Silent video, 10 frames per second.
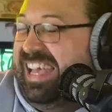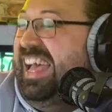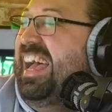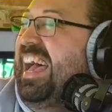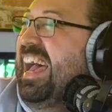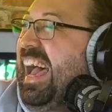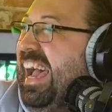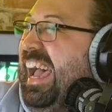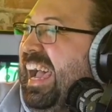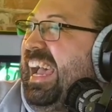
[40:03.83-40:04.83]
neck's going to be
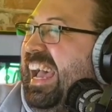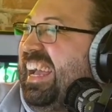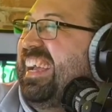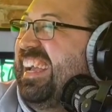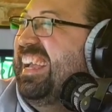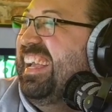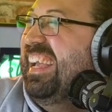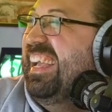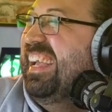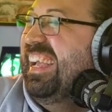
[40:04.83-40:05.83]
fucking
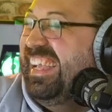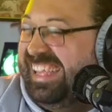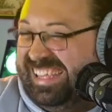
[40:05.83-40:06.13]
snapped, but